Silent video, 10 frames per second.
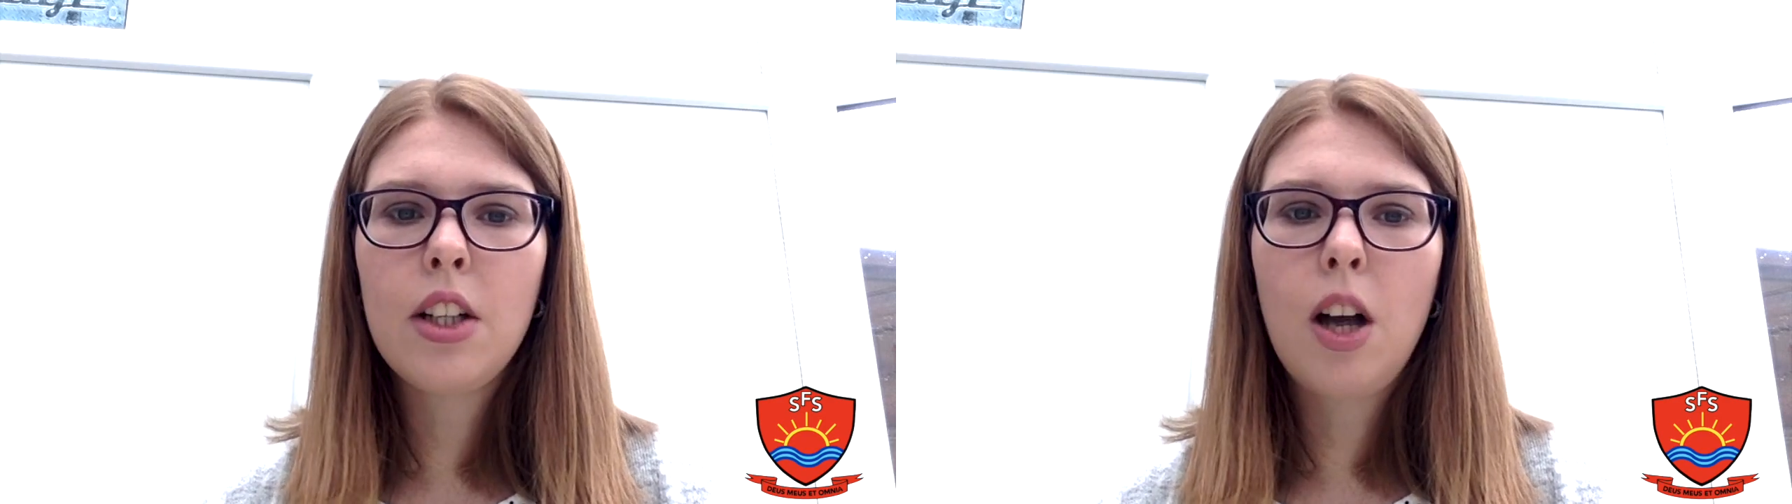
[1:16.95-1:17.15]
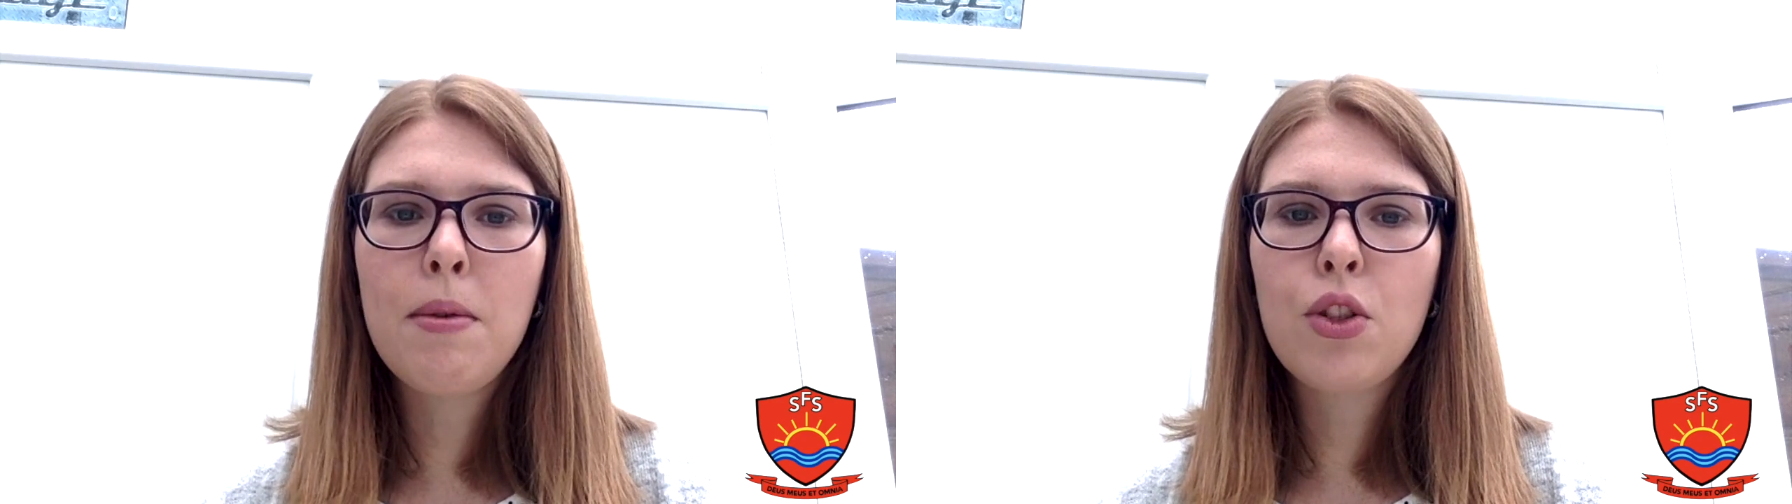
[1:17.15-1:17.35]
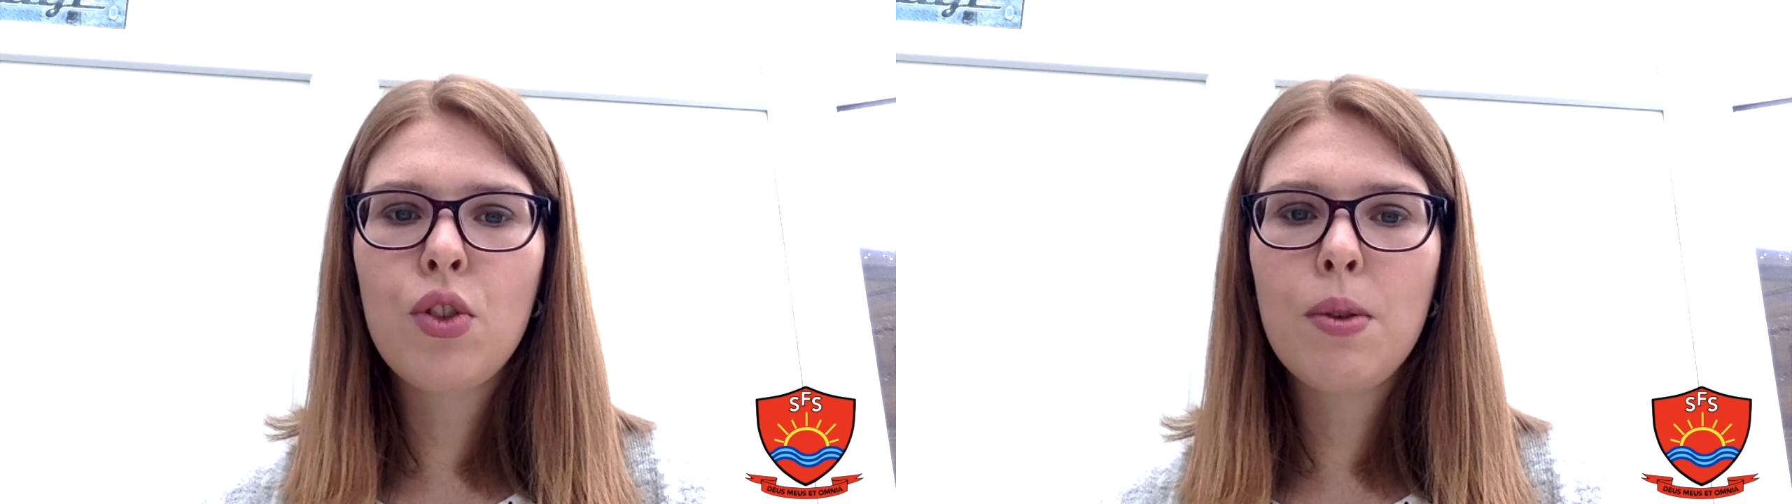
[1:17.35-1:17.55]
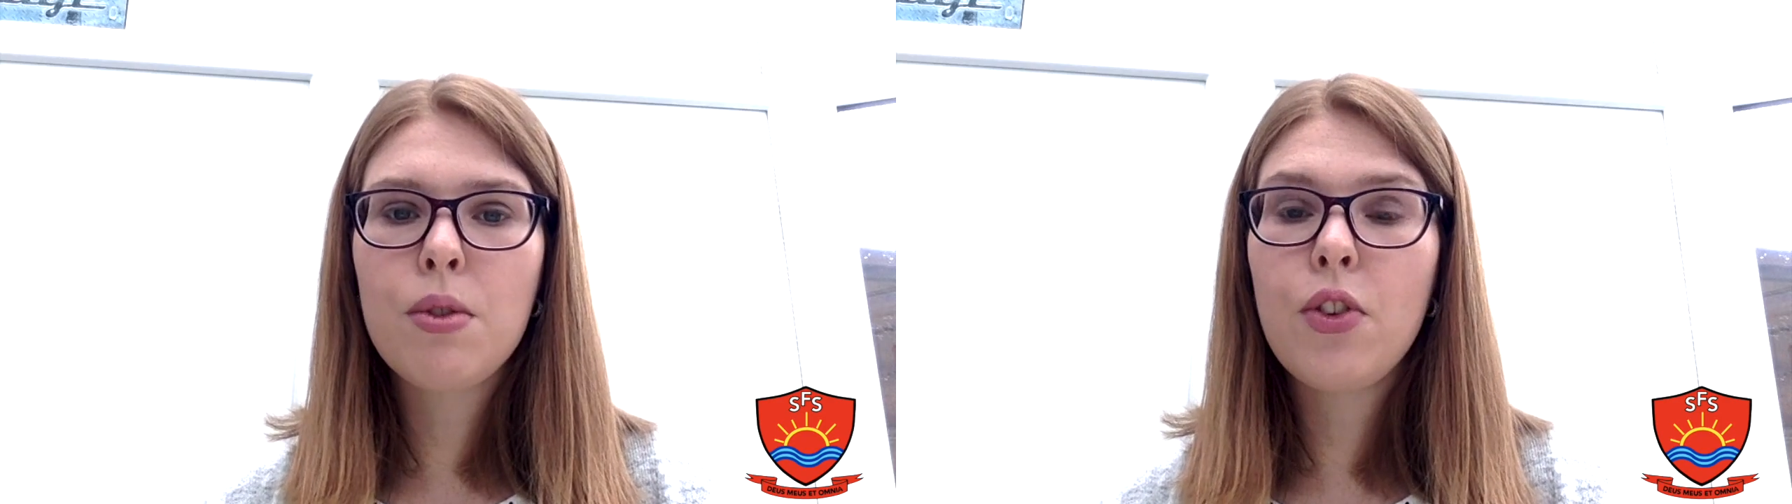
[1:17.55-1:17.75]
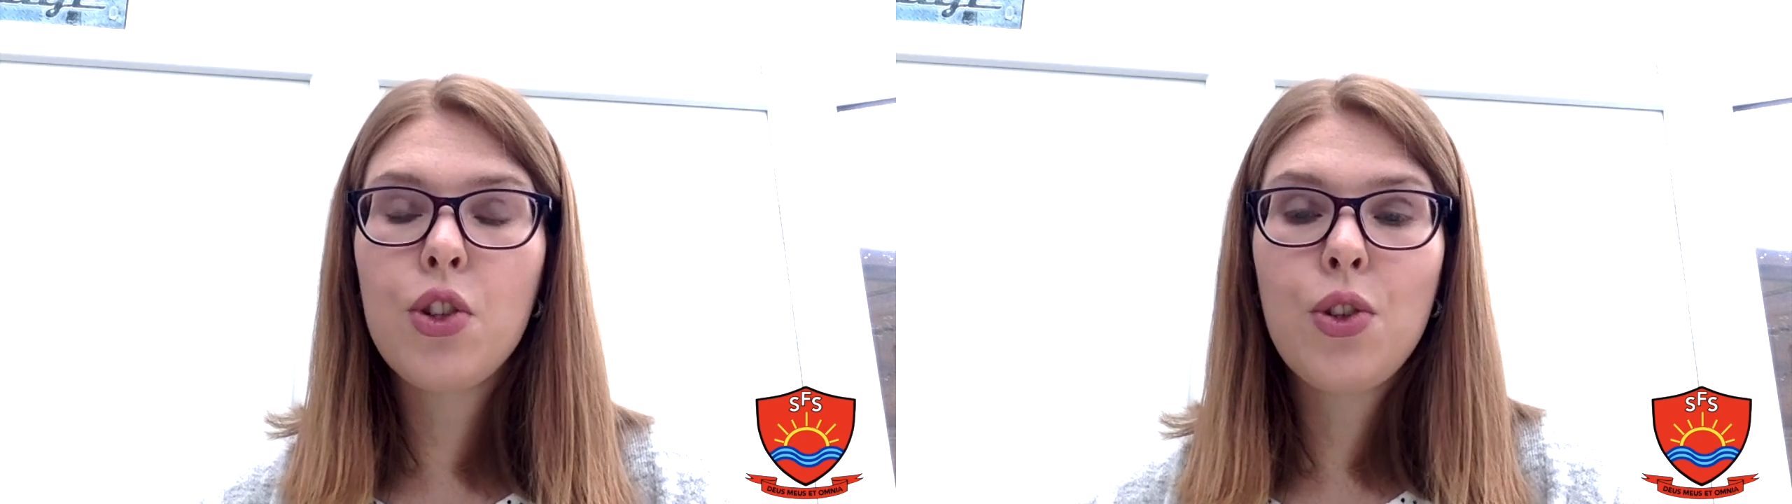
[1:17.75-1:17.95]
comic strips
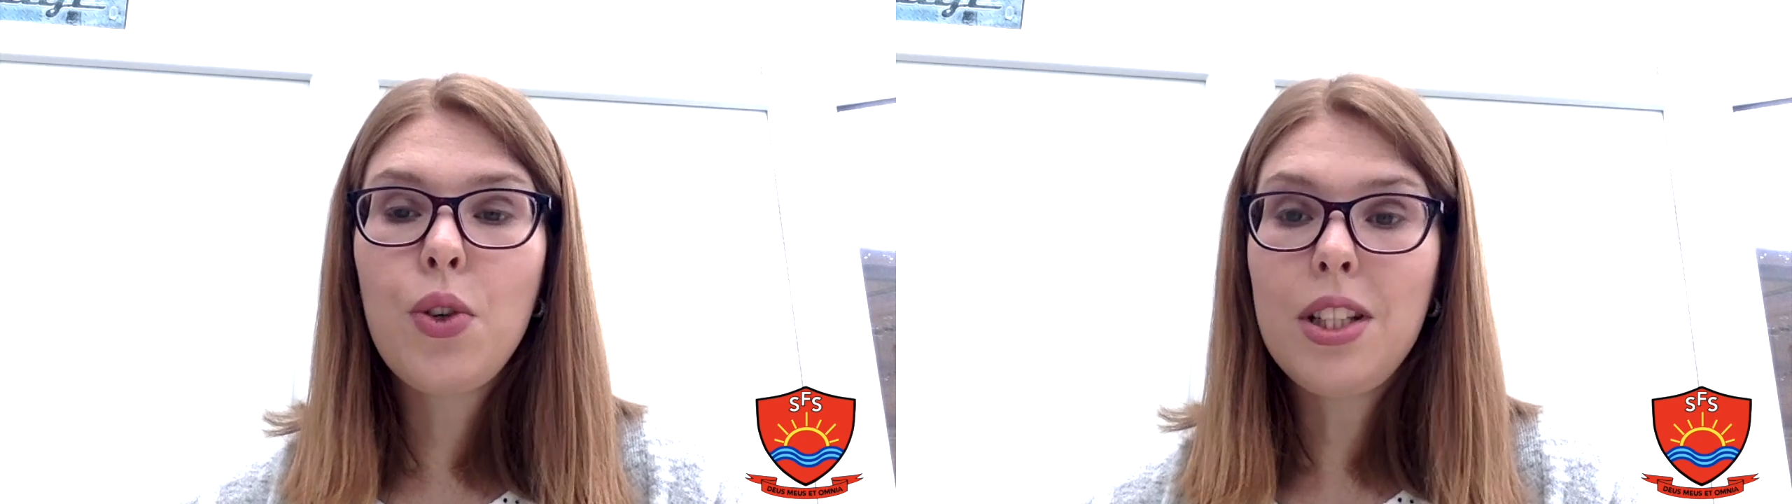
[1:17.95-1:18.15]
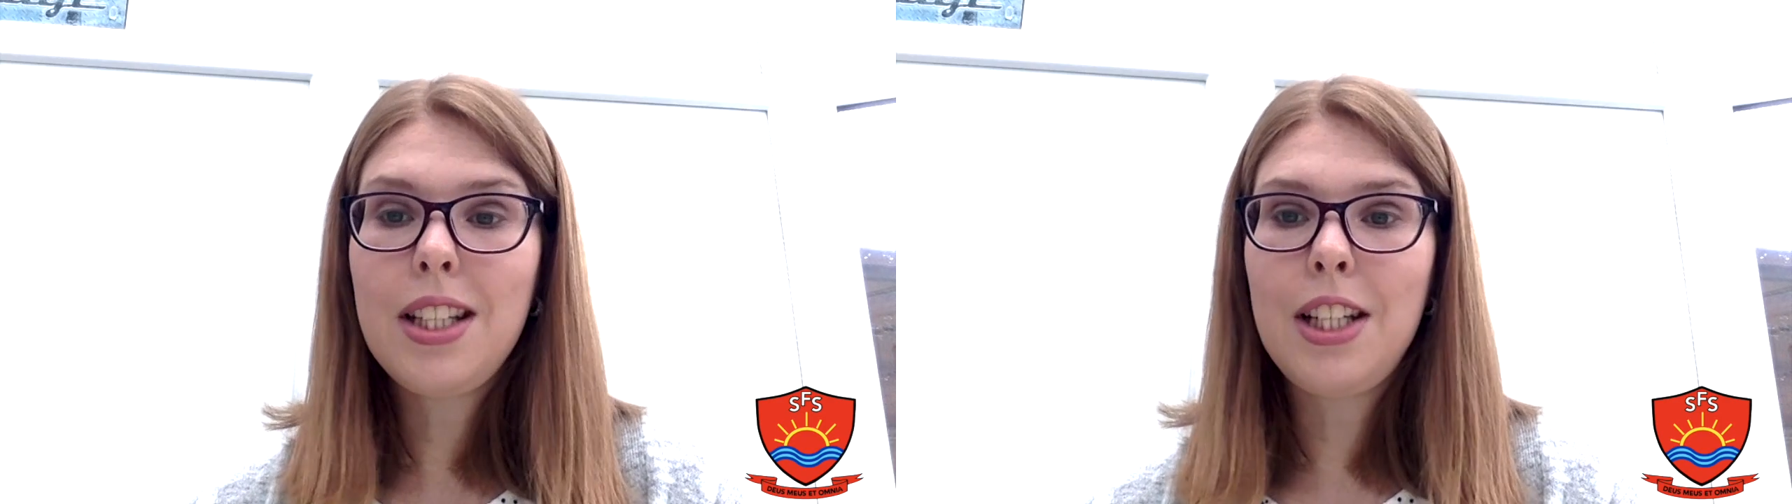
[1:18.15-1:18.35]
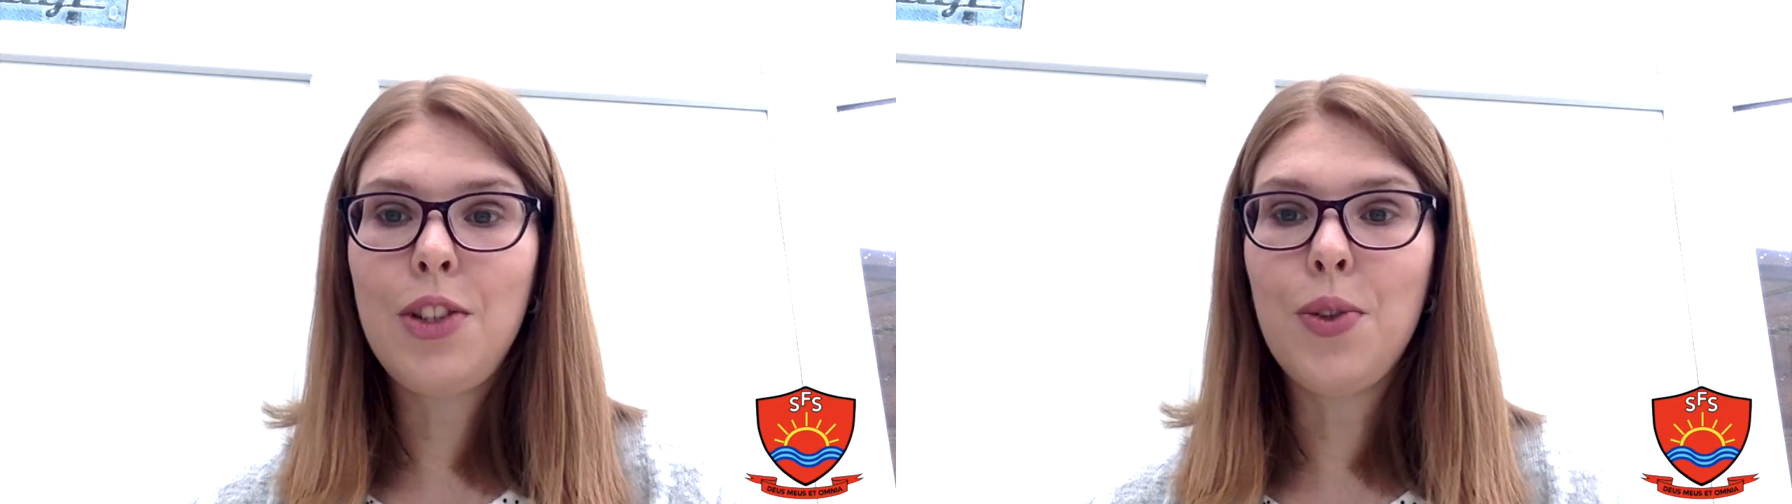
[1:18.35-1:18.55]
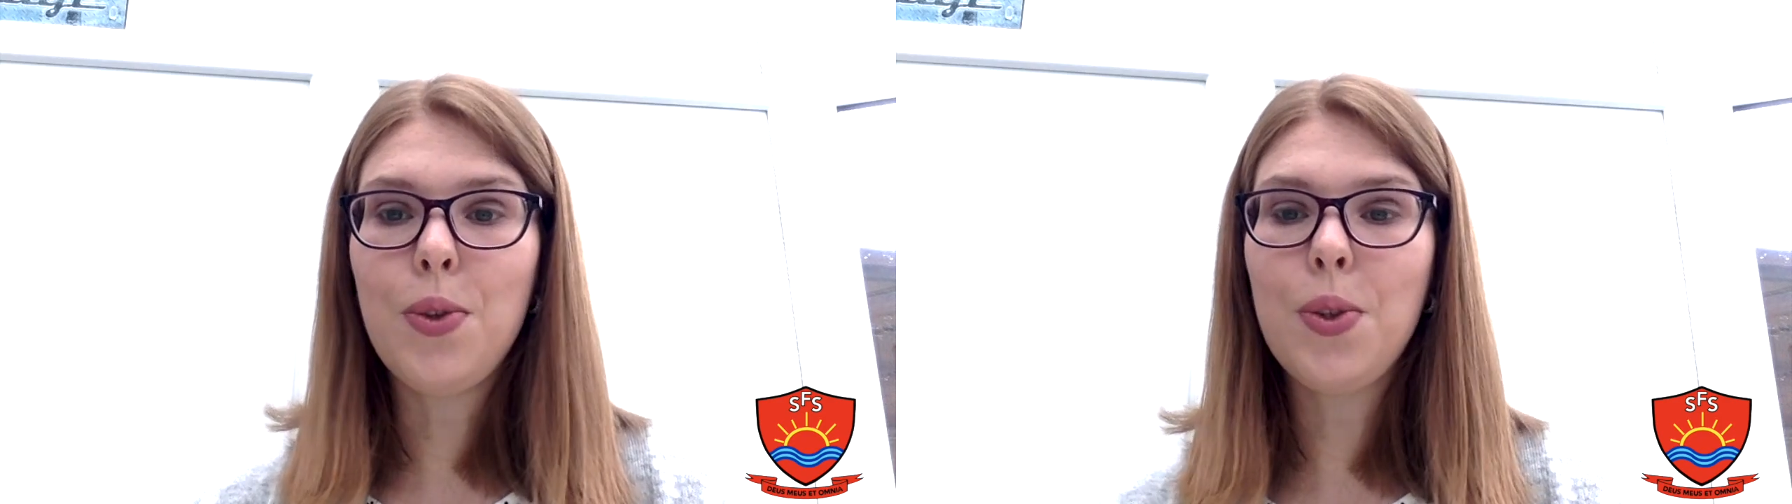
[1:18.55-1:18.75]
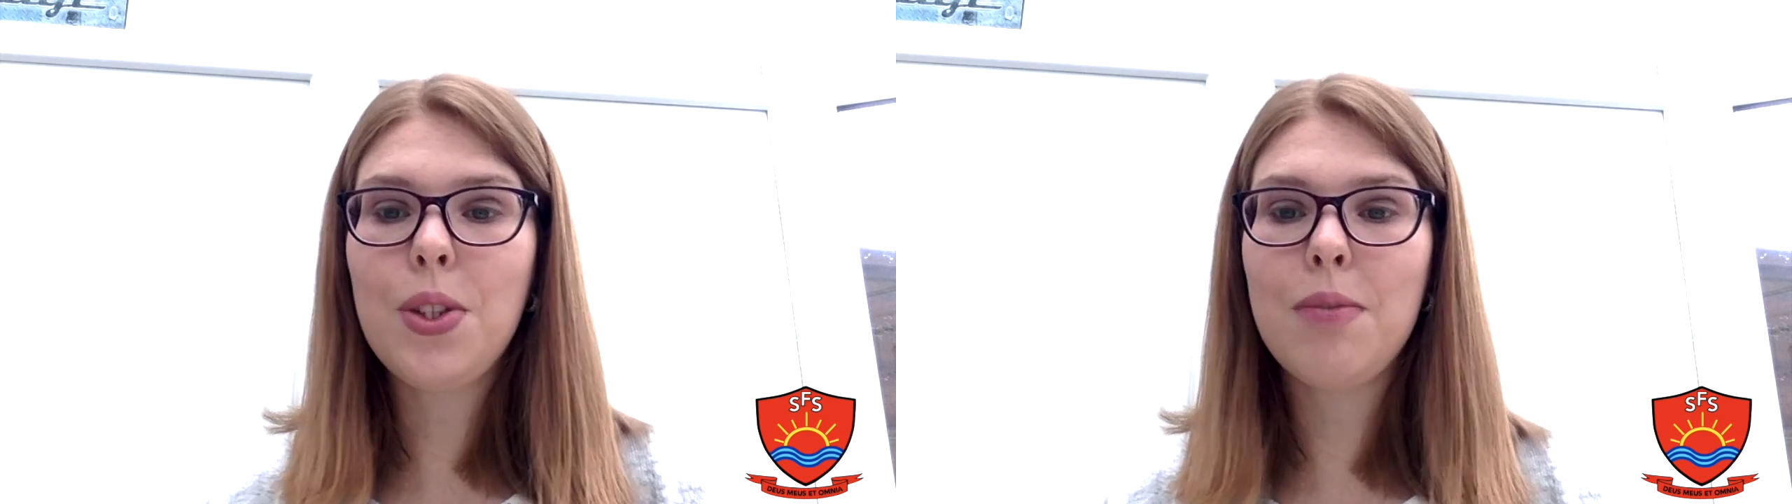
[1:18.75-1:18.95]
for choice is
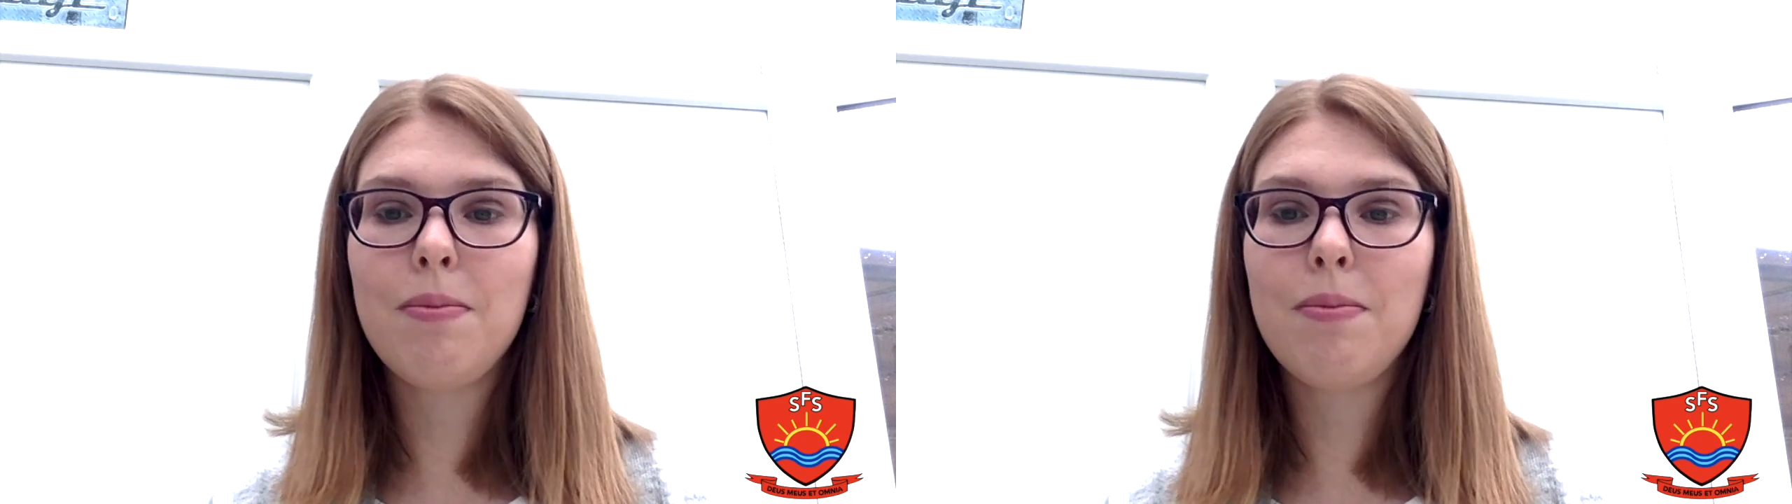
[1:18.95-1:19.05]
yours.